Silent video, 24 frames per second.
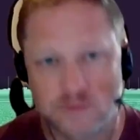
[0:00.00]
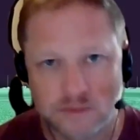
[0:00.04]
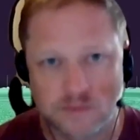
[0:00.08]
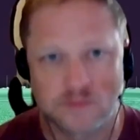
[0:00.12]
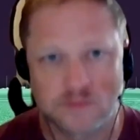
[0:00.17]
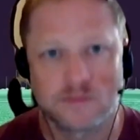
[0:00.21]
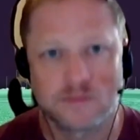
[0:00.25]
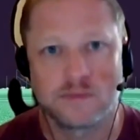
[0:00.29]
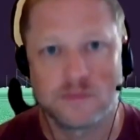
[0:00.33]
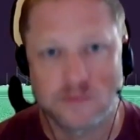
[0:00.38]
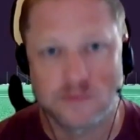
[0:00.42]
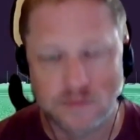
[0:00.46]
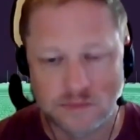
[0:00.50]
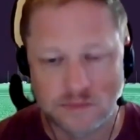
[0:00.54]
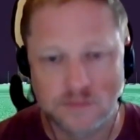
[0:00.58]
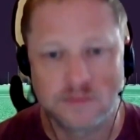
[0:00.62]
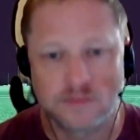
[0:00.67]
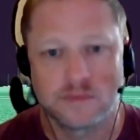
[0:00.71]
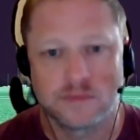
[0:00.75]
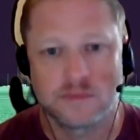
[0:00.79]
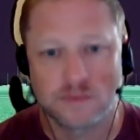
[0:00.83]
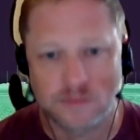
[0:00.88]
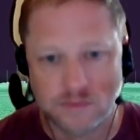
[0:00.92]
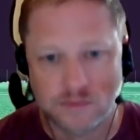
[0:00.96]
runs
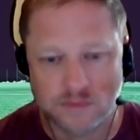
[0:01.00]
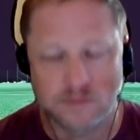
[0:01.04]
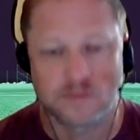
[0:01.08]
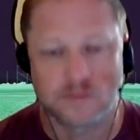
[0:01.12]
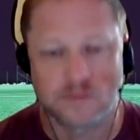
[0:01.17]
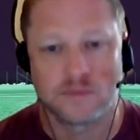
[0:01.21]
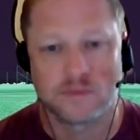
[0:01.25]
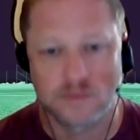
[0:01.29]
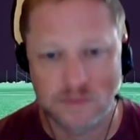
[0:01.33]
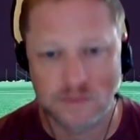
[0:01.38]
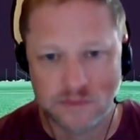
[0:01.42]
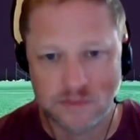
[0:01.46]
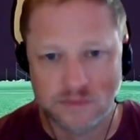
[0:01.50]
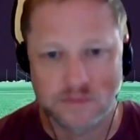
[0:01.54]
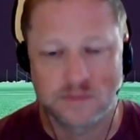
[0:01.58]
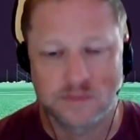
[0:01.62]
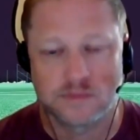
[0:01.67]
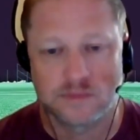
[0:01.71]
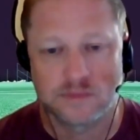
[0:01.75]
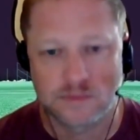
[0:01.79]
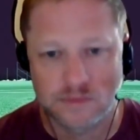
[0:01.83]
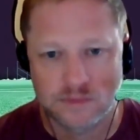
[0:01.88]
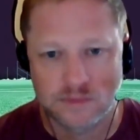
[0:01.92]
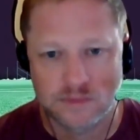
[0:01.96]
a, a showcase
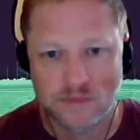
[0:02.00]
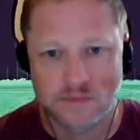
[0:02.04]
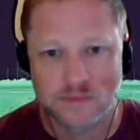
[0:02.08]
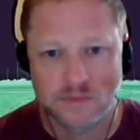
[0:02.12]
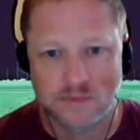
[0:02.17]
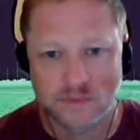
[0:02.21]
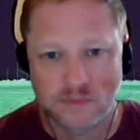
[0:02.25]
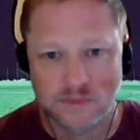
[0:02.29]
um,